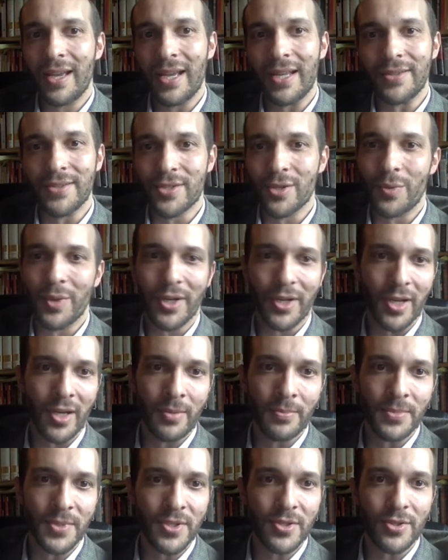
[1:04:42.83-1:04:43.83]
And so when it
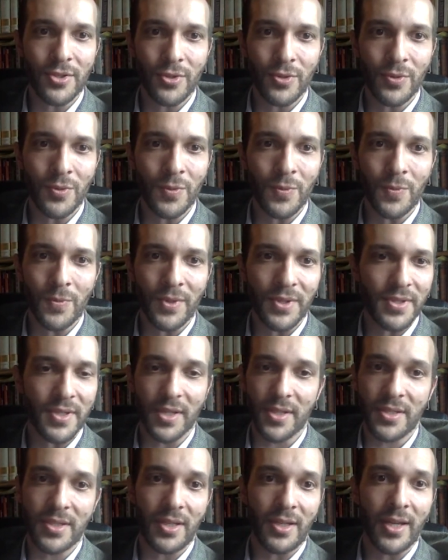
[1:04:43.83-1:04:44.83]
comes to the
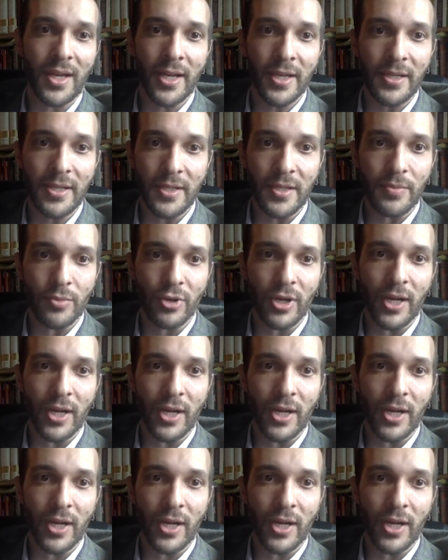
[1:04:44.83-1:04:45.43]
1619